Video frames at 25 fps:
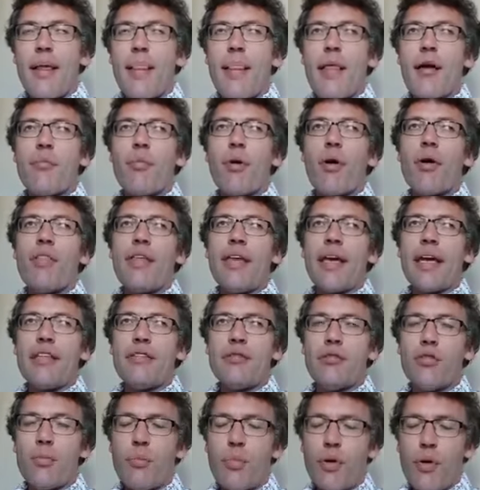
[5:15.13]
and by the end
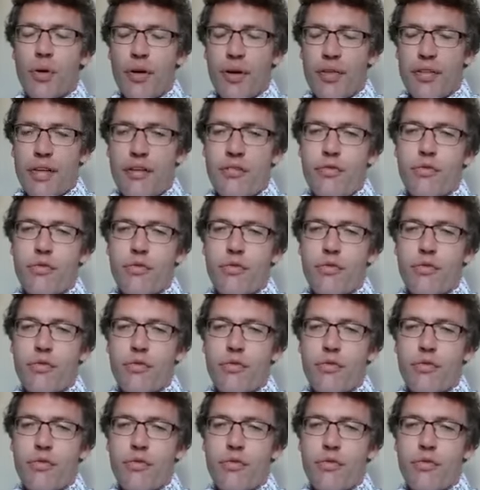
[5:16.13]
of the book, they